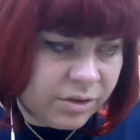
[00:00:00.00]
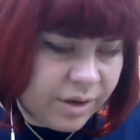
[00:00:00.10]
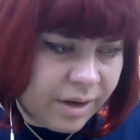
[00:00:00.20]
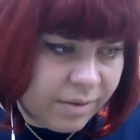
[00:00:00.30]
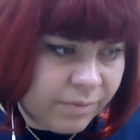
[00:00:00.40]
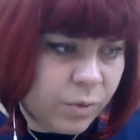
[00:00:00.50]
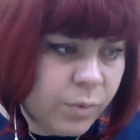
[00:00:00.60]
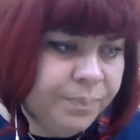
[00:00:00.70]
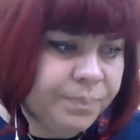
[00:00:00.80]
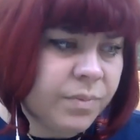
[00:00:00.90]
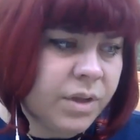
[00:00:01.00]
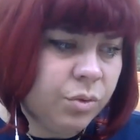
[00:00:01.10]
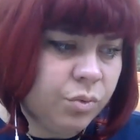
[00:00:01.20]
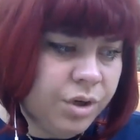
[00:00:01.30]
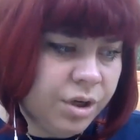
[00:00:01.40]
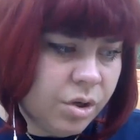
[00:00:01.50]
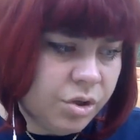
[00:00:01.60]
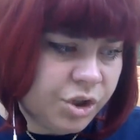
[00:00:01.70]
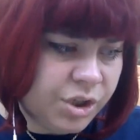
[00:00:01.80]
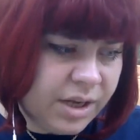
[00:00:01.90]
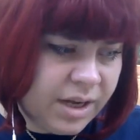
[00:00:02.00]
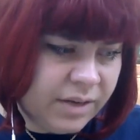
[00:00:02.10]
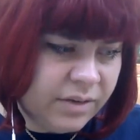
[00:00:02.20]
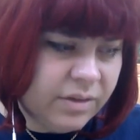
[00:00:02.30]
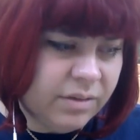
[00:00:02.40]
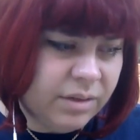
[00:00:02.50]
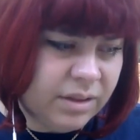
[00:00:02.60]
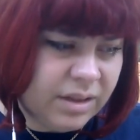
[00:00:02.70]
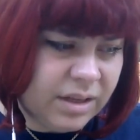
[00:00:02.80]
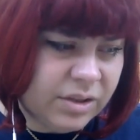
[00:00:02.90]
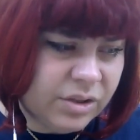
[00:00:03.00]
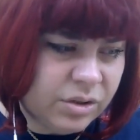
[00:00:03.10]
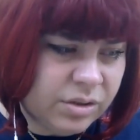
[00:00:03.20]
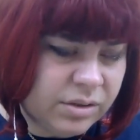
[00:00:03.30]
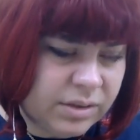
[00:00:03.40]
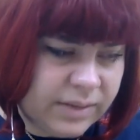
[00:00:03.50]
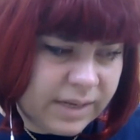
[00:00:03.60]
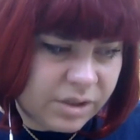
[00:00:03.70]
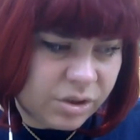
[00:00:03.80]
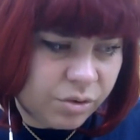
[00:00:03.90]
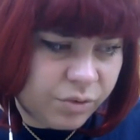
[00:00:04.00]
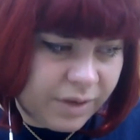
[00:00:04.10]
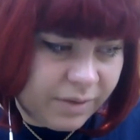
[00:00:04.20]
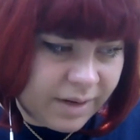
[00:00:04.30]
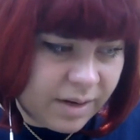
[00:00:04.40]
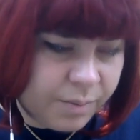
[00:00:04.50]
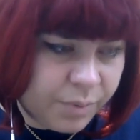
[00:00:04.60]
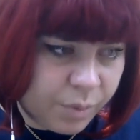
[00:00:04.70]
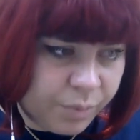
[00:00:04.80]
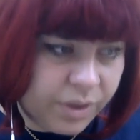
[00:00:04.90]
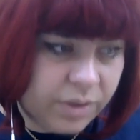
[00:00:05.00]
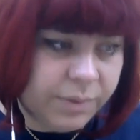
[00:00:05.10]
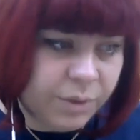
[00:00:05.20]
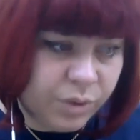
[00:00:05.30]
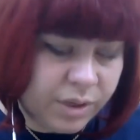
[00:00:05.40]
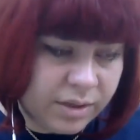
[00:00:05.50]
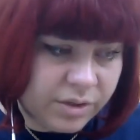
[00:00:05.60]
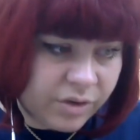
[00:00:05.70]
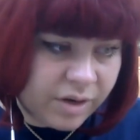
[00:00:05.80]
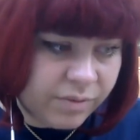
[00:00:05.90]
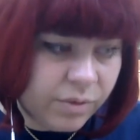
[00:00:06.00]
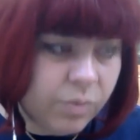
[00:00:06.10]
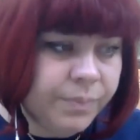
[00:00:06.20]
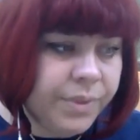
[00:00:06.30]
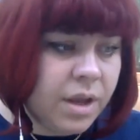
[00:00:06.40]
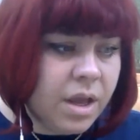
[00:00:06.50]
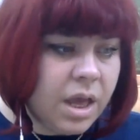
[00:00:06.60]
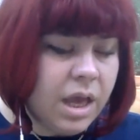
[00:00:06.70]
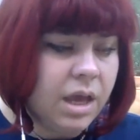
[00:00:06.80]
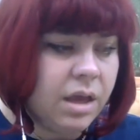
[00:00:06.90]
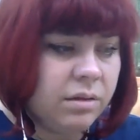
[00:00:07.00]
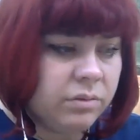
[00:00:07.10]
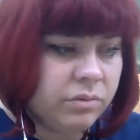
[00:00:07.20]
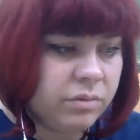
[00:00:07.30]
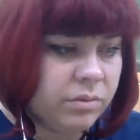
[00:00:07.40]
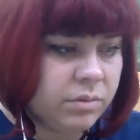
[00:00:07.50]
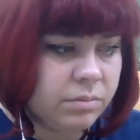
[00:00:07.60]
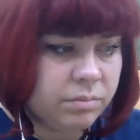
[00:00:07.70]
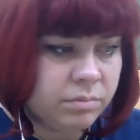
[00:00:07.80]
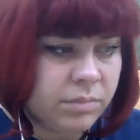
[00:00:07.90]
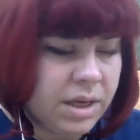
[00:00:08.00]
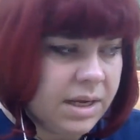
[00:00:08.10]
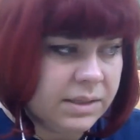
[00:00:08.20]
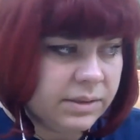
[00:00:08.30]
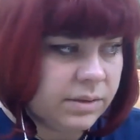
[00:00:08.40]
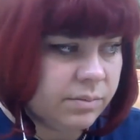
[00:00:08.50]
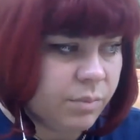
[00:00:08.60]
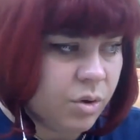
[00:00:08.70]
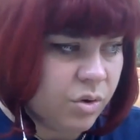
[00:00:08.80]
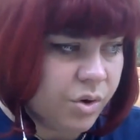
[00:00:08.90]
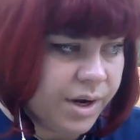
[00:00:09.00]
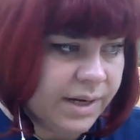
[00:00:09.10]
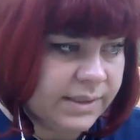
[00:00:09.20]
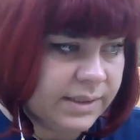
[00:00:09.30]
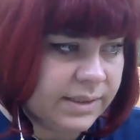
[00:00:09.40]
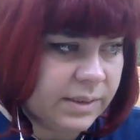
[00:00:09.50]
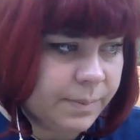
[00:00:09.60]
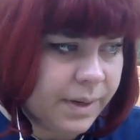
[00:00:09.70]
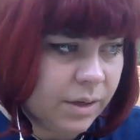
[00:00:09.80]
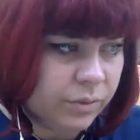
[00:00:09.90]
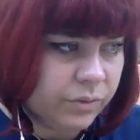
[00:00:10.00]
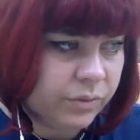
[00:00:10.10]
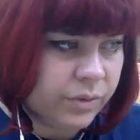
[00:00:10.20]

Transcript: travel to negotiate. The day is not very, very appropriate, but we can travel. And yes, more or less this is about